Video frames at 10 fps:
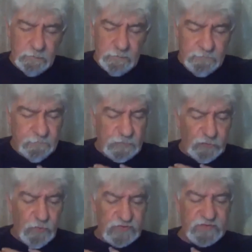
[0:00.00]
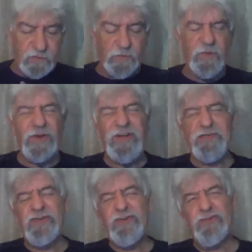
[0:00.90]
Good master, what do I
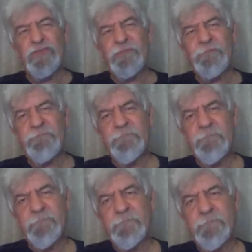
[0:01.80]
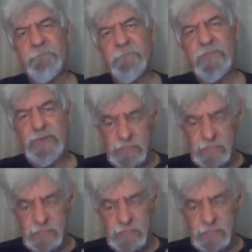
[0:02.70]
have to do to